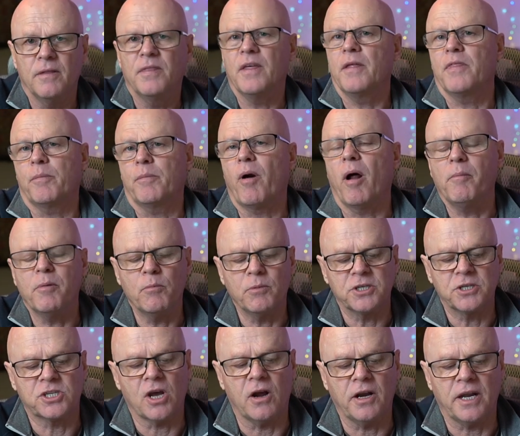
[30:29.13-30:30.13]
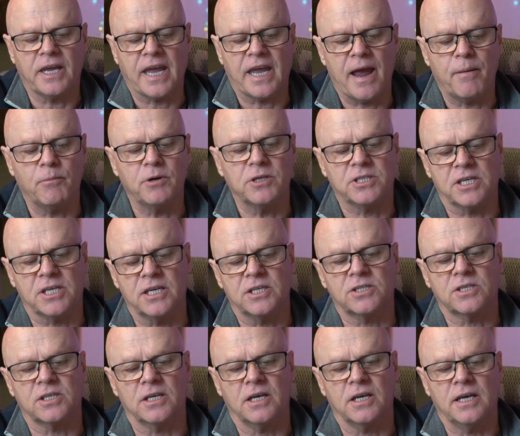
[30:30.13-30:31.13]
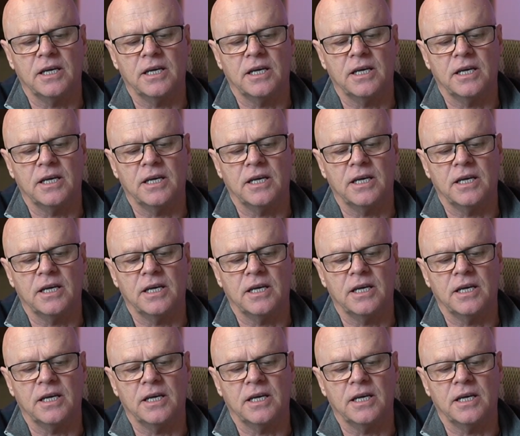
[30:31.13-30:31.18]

The problem with Sony cameras is,